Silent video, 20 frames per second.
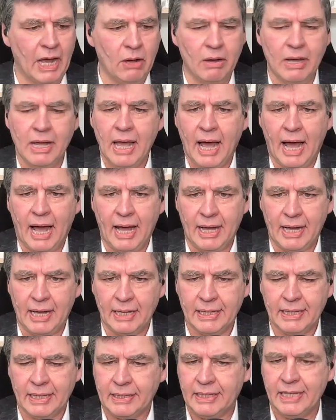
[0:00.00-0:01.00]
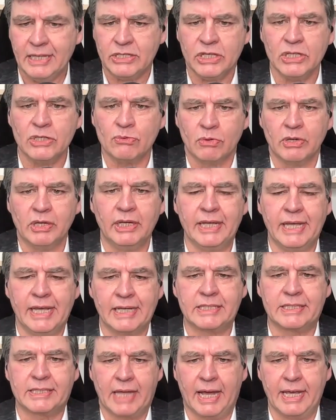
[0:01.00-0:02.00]
Now, this is really
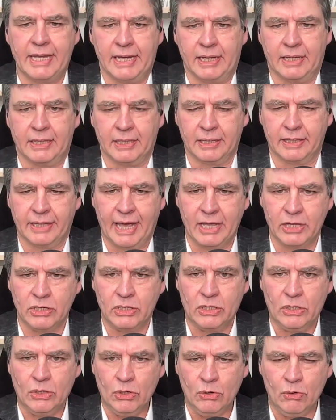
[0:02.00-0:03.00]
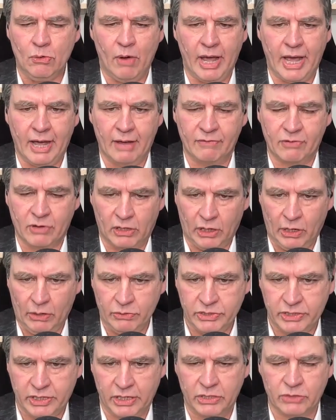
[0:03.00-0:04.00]
exciting that you have
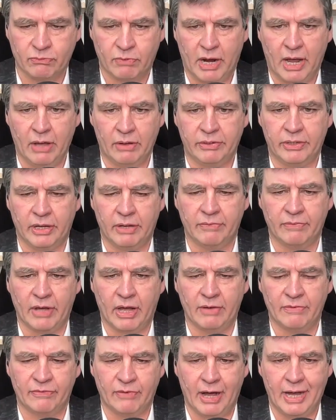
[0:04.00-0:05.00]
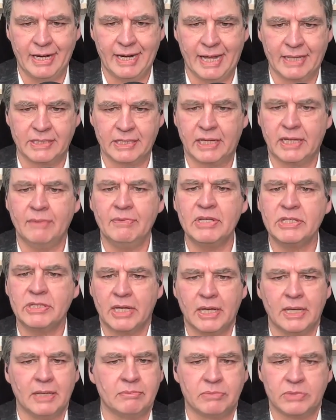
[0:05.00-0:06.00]
closed this round of financing. Give us
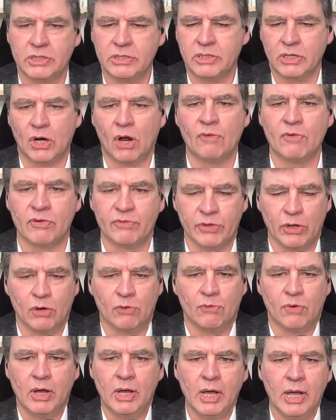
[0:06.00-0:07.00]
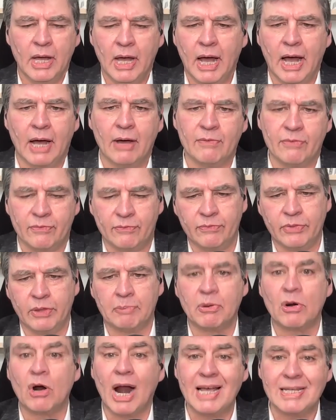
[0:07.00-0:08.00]
just an overview of the
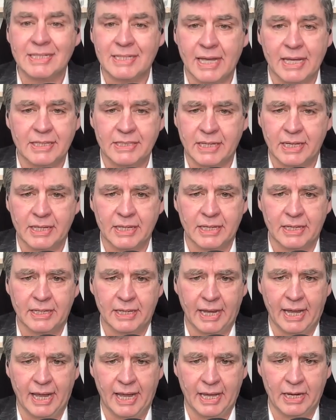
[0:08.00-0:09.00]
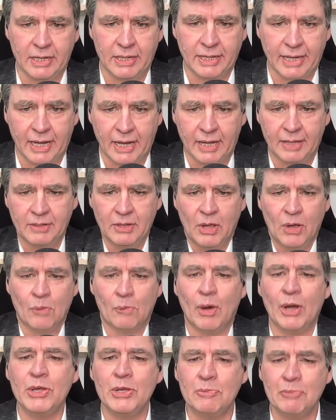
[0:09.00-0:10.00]
process and
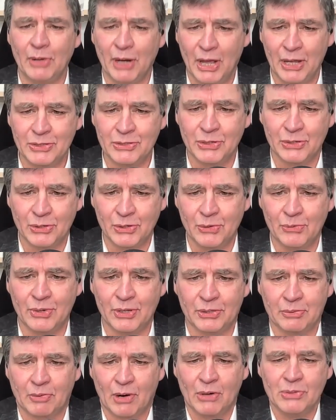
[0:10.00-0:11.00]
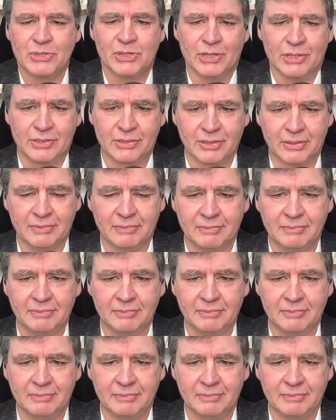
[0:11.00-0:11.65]
what you plan to do with proceeds.